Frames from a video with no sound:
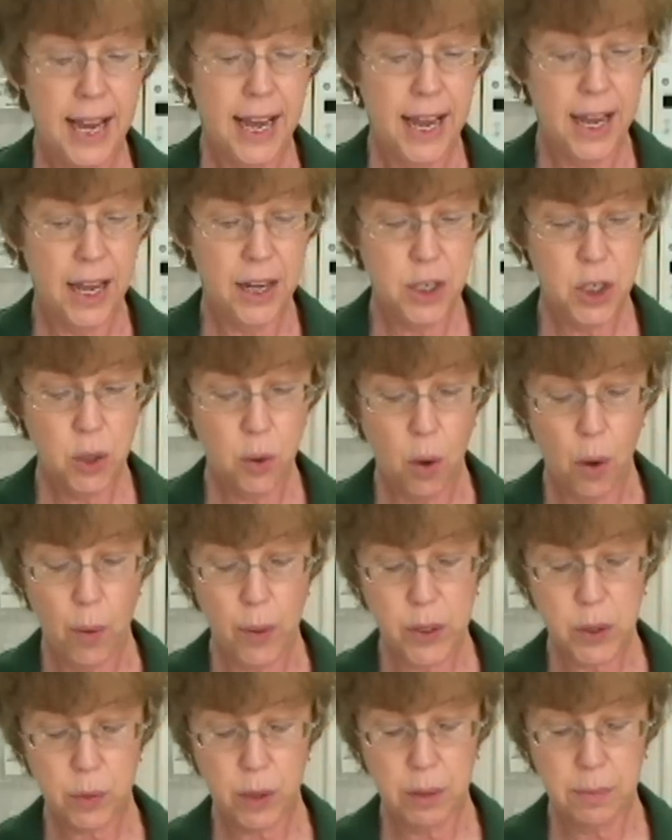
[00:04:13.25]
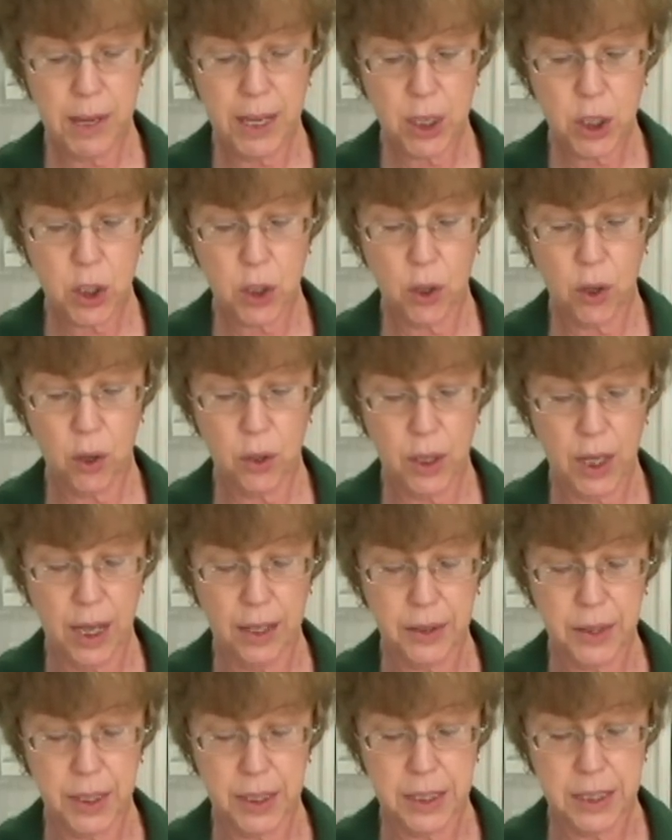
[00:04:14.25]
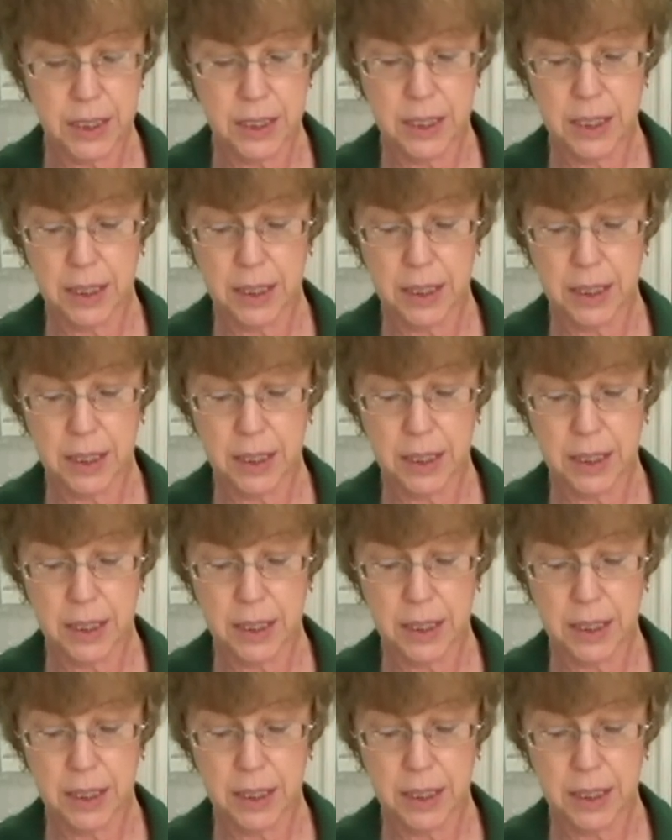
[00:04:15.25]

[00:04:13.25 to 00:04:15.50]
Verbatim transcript: And you always want to make sure that the,